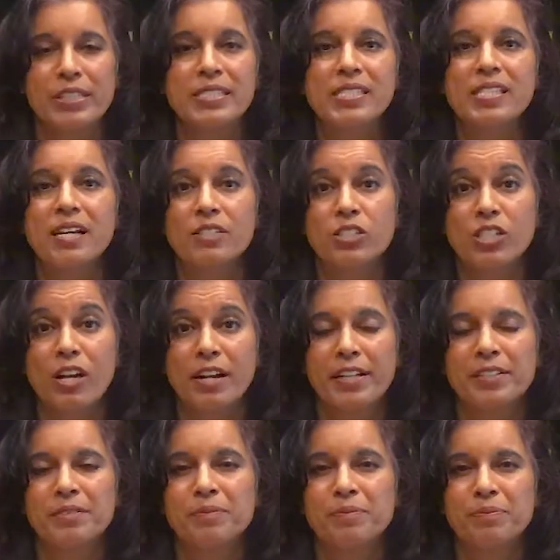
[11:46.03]
earth and
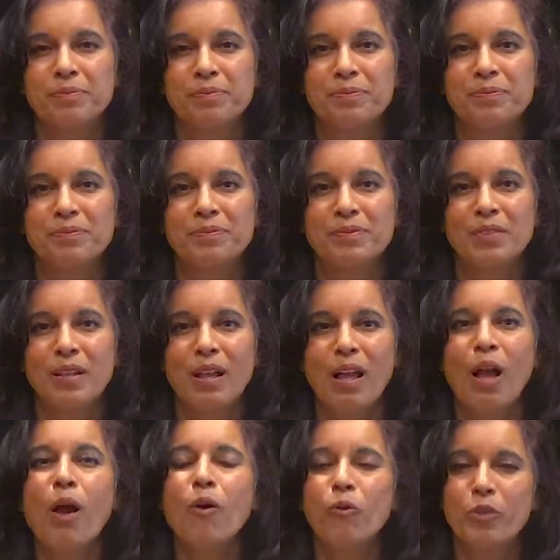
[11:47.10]
sunshine,
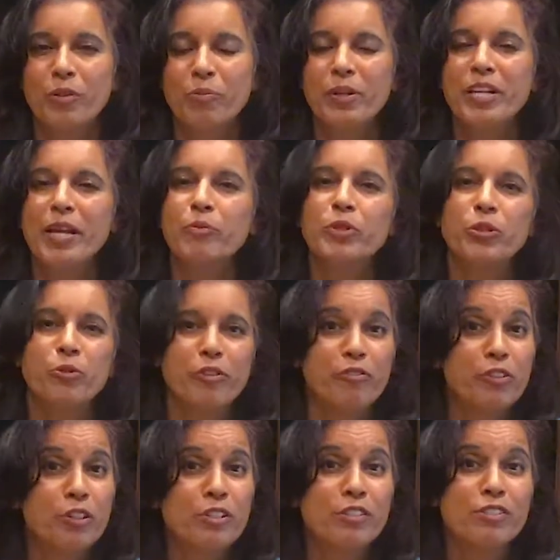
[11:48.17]
we've been
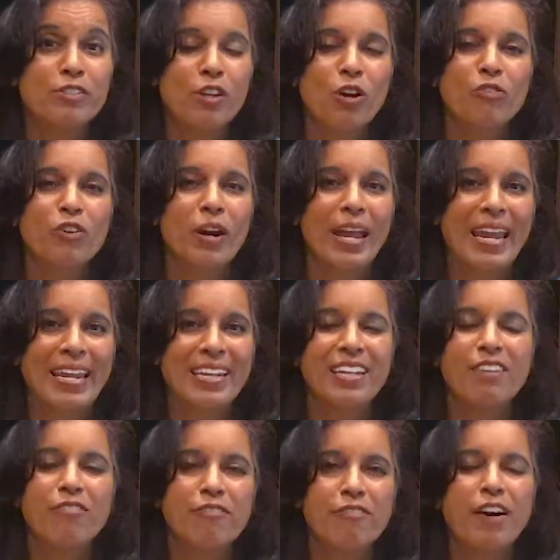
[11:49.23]
able to reverse
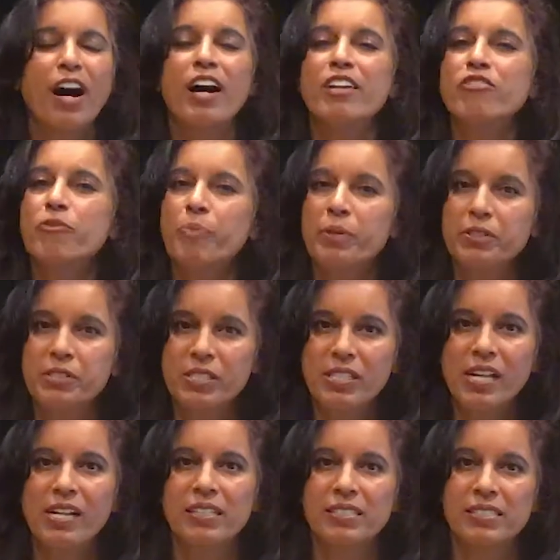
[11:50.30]
over
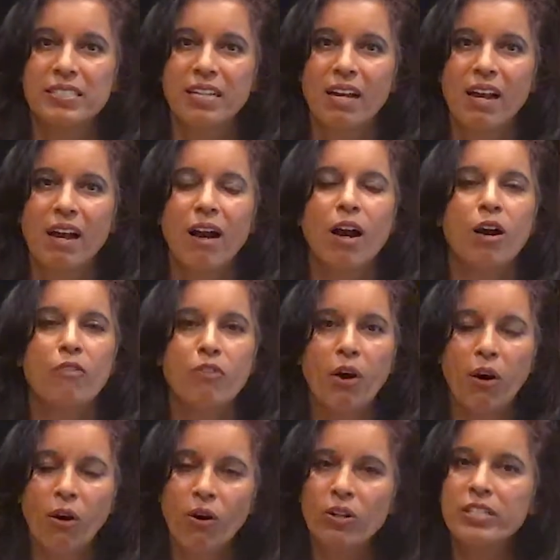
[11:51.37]
85%
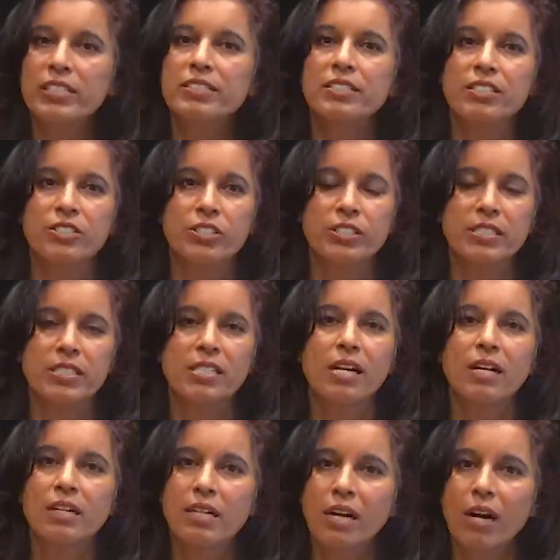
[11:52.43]
of all
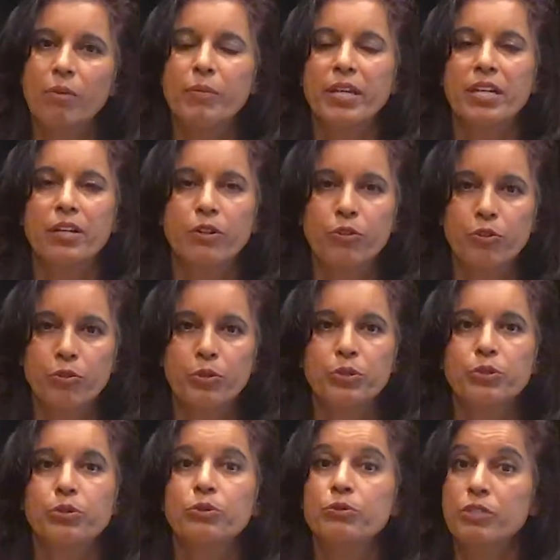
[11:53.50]
conditions coming
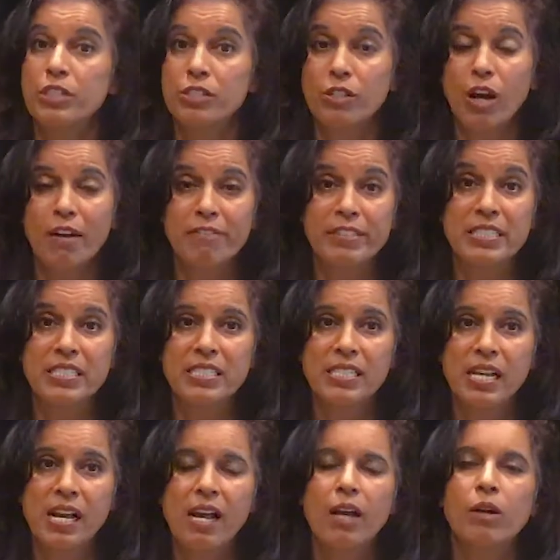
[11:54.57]
through this
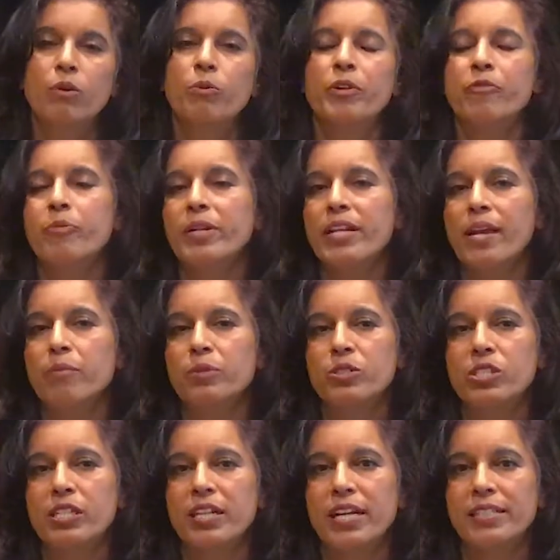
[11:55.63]
office. We've
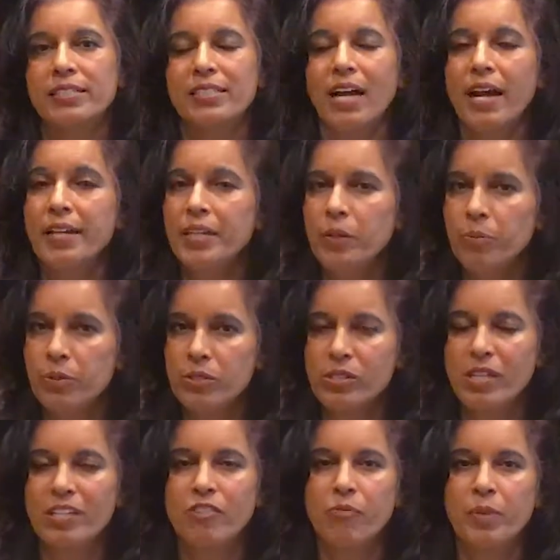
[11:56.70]
been able to get
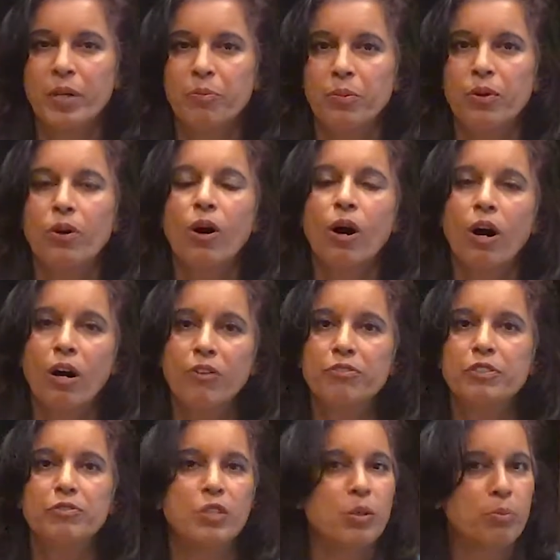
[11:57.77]
90% of
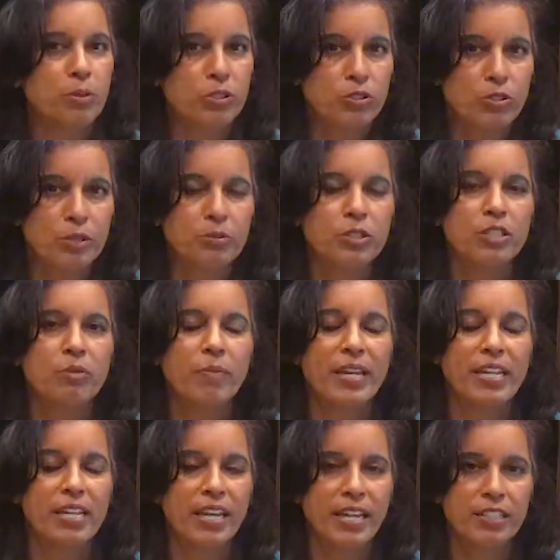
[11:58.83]
people off of their
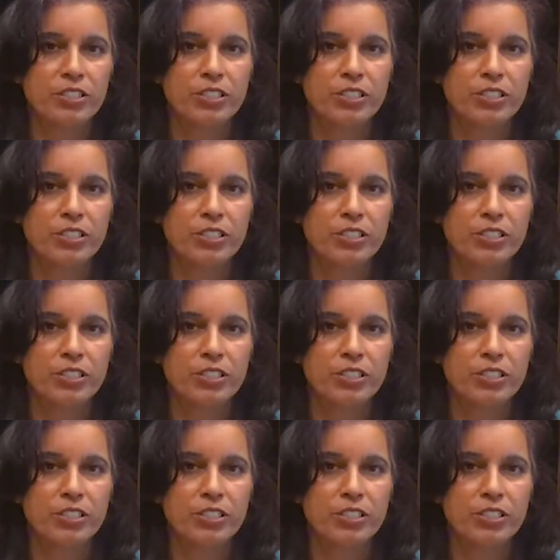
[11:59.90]
prescription